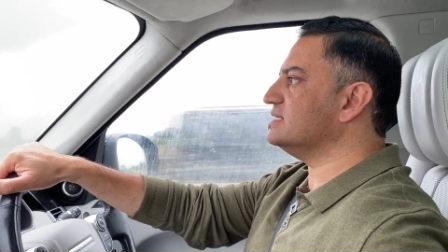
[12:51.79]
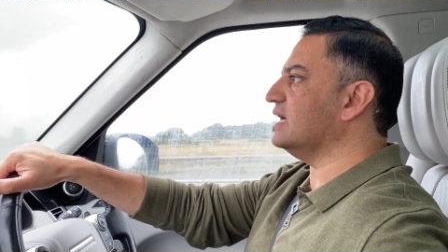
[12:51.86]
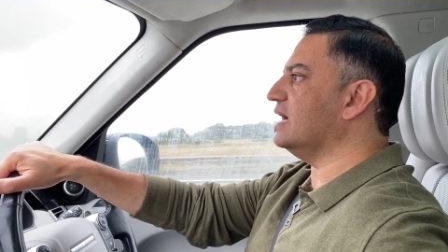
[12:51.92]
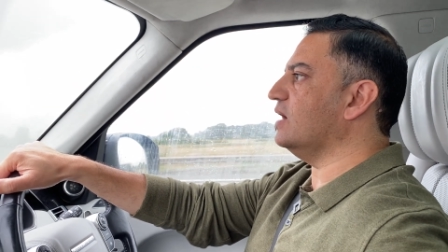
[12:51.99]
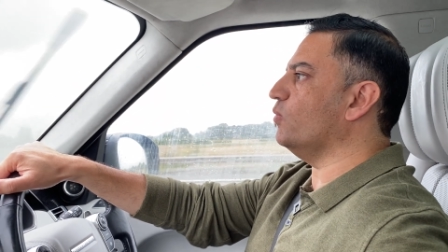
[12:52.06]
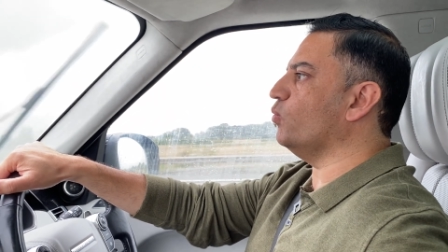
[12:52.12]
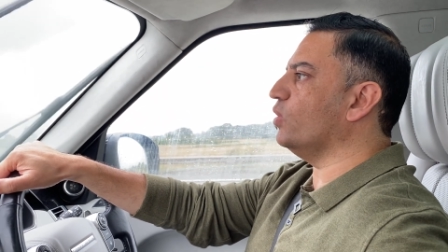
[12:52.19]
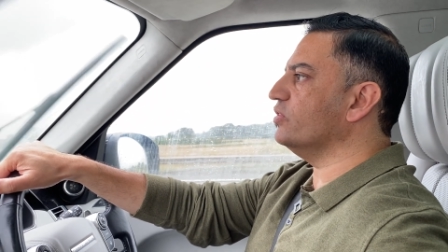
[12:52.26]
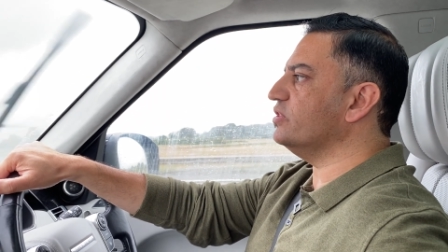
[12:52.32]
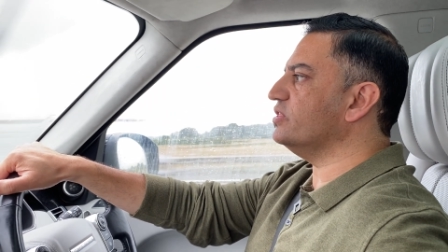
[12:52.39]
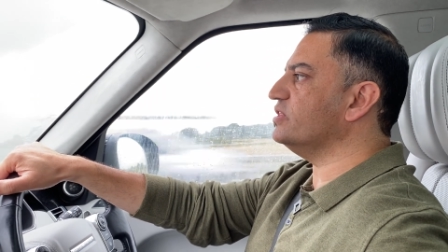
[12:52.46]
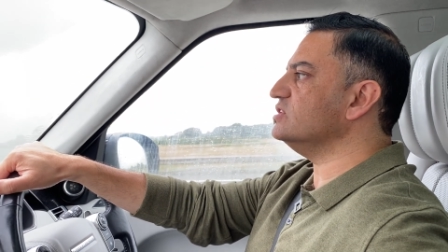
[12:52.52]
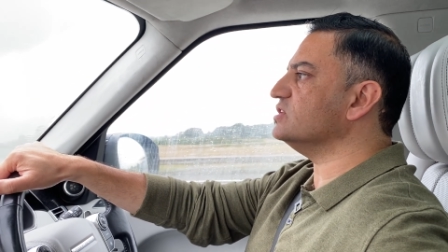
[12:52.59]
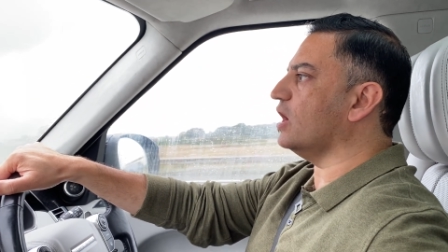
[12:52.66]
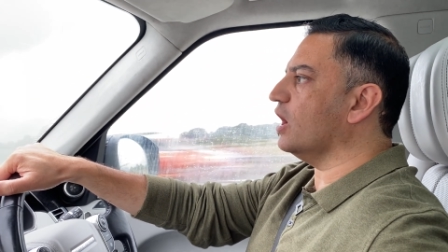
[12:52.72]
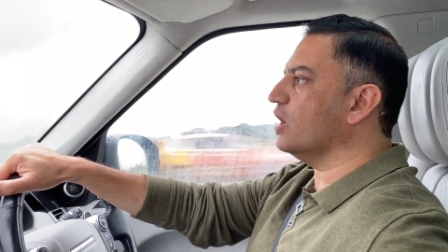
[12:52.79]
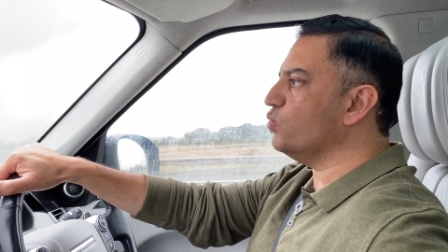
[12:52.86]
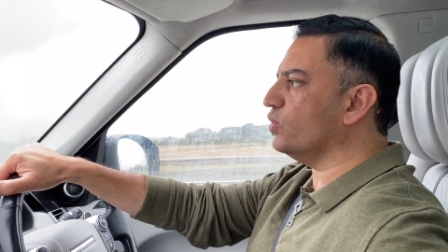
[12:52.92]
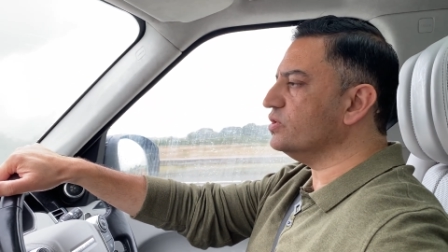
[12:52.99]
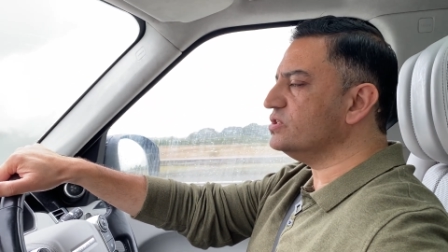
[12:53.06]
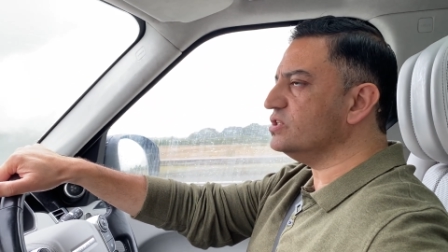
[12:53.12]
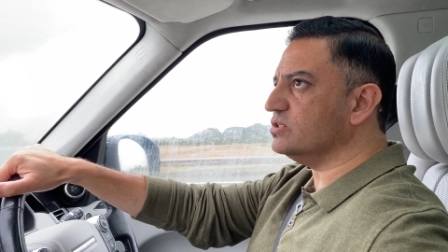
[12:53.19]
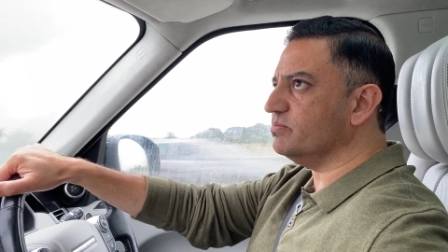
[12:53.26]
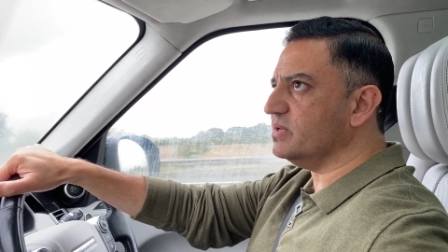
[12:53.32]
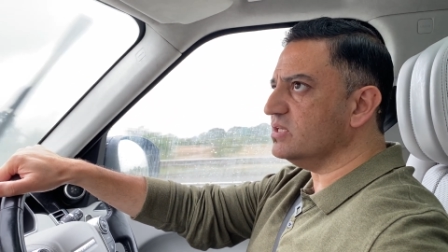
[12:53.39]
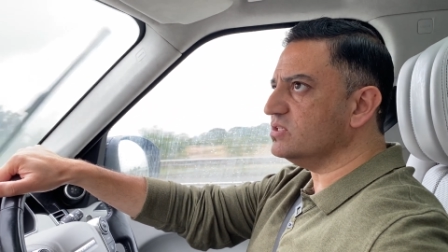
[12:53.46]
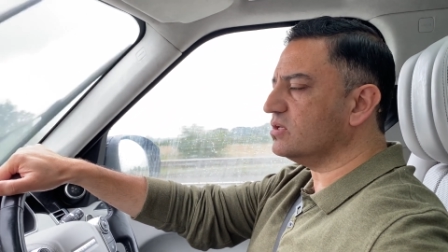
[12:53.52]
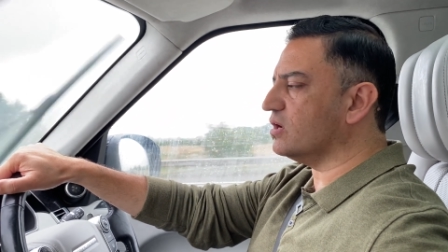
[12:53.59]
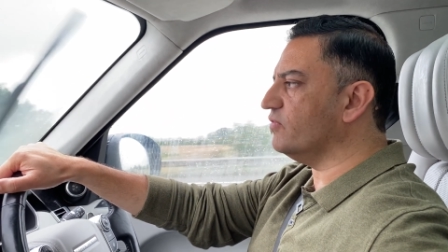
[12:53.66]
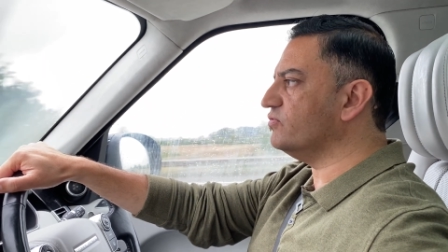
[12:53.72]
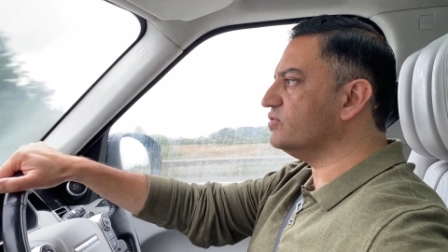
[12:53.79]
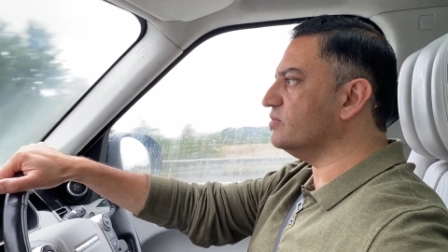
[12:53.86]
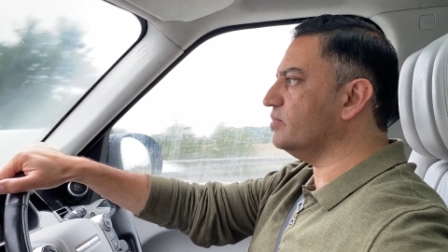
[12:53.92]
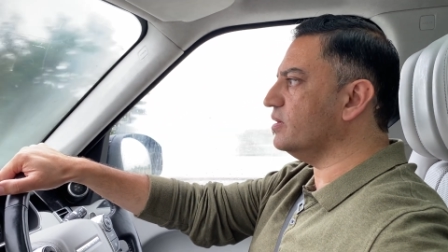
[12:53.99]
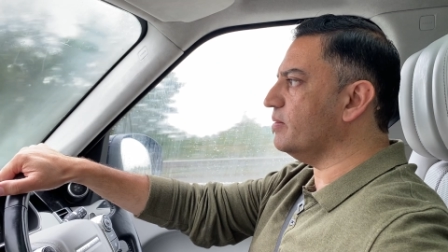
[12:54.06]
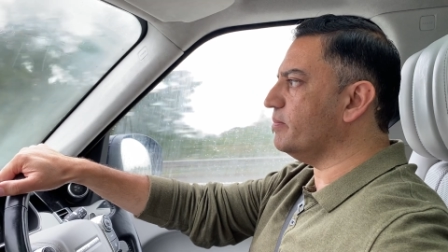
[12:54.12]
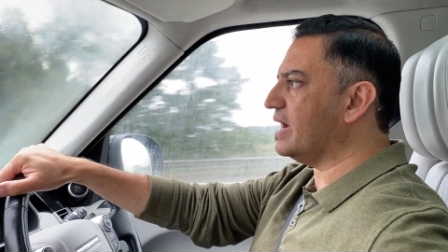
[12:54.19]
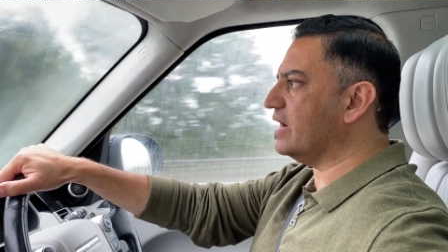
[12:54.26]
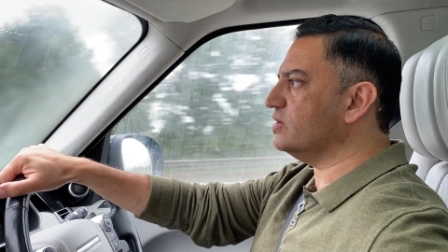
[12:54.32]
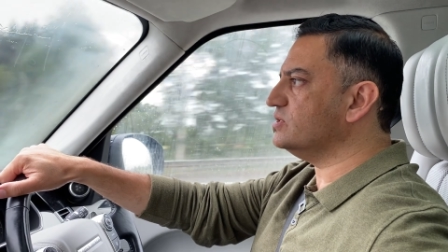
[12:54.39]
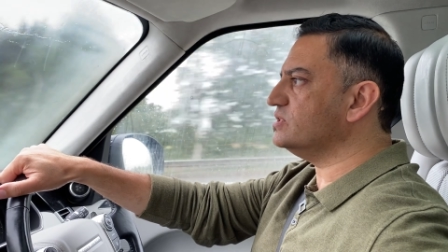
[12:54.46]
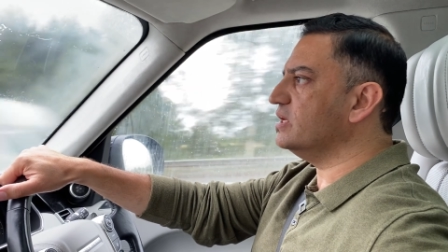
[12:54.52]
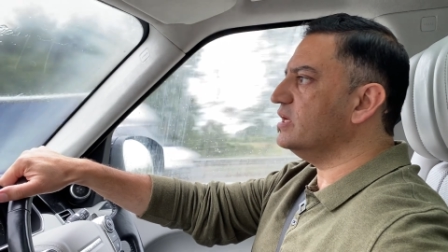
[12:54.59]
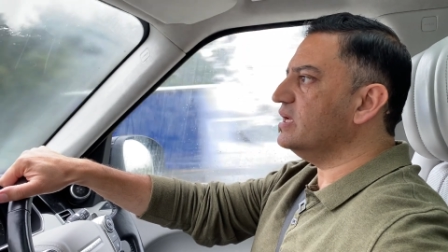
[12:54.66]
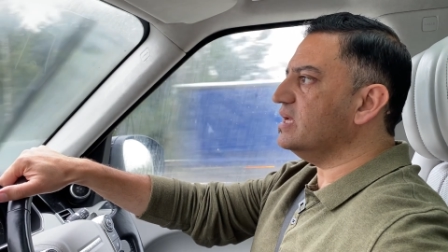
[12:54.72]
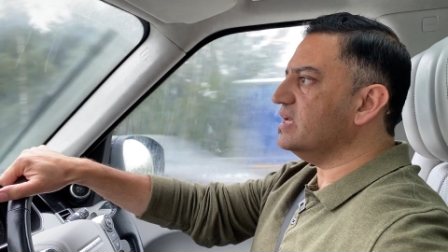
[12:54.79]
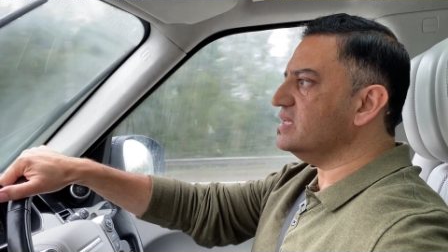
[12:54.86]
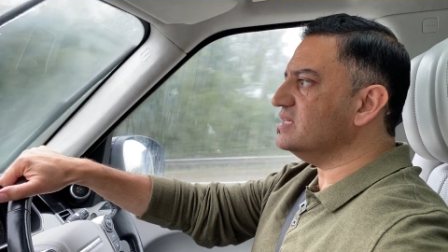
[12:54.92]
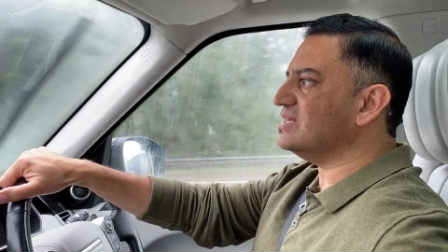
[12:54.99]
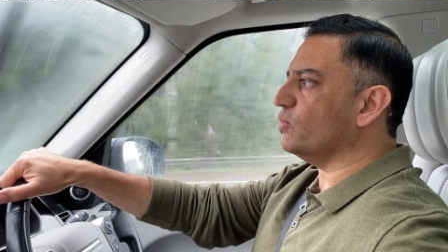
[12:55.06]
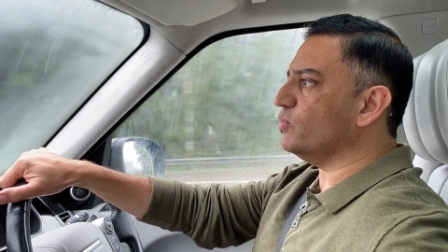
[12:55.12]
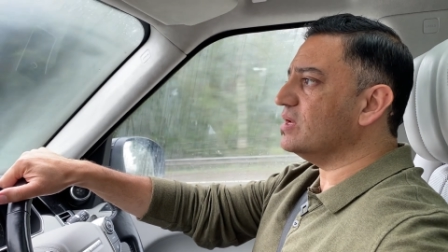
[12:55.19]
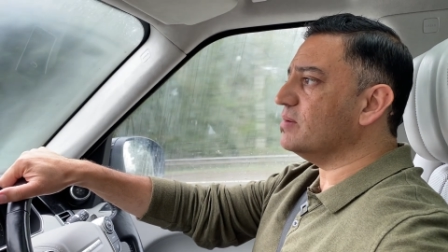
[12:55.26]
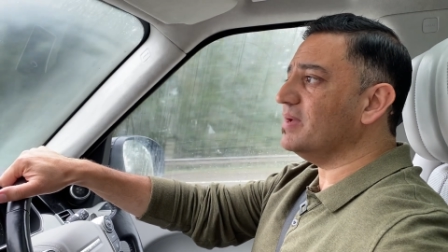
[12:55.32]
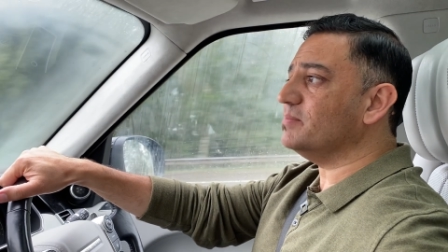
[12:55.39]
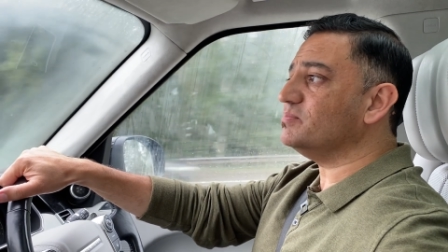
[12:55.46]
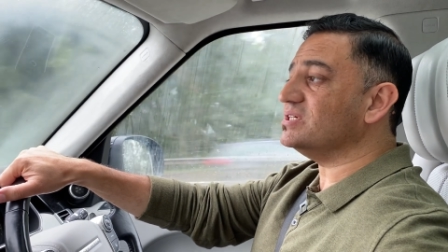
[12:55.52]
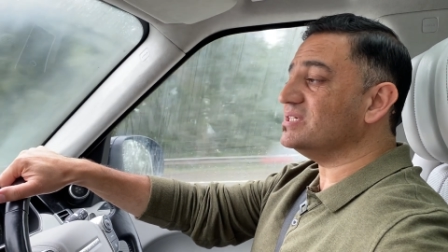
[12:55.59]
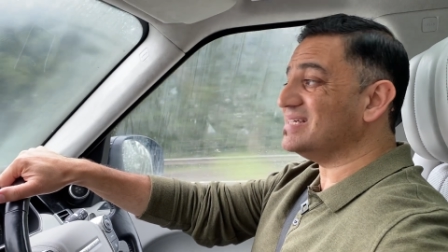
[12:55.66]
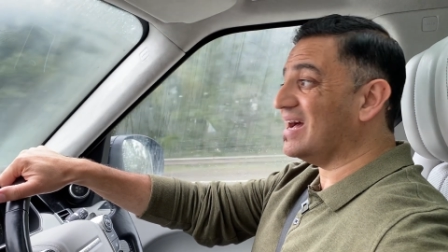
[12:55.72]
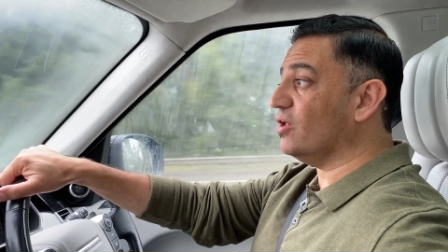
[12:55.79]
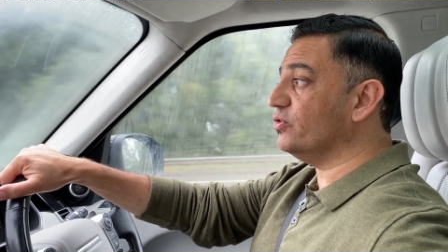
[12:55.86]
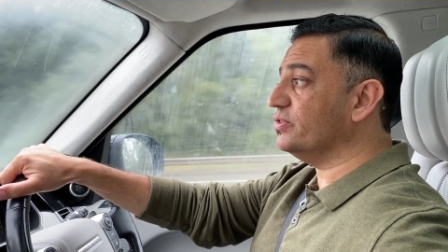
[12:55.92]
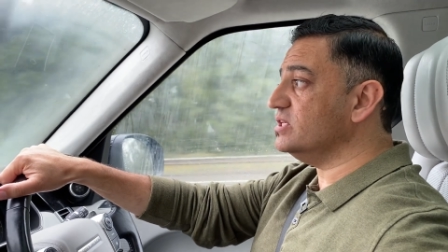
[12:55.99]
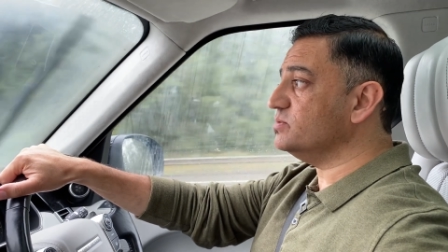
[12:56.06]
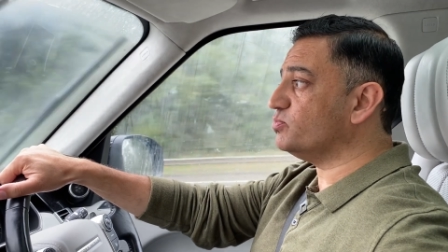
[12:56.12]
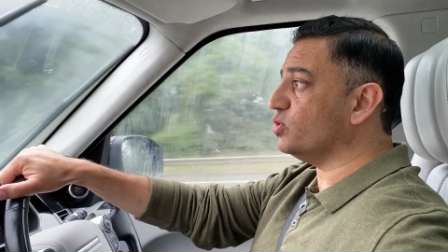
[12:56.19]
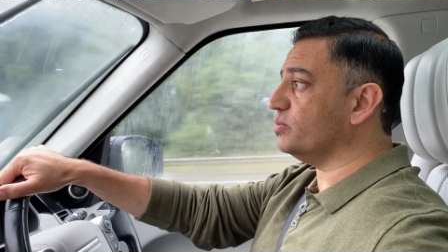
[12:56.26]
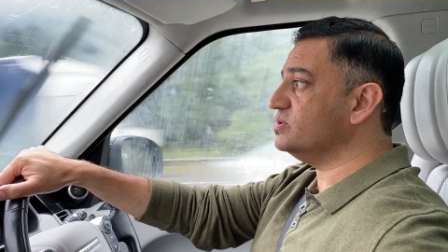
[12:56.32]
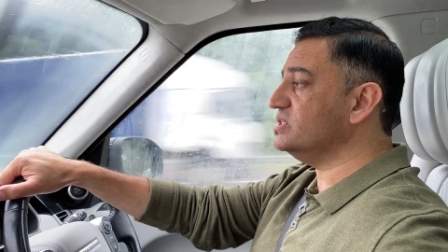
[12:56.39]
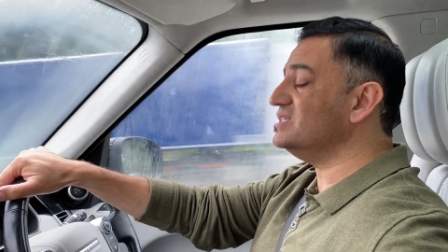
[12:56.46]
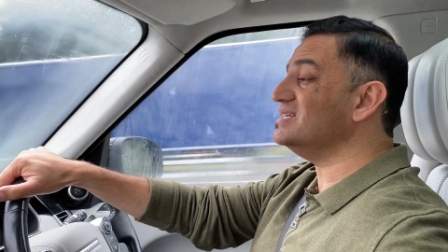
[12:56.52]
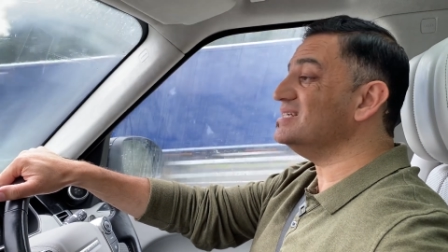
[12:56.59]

and one of the things that I wanted to be comfortable about is that we can be able to sell these properties.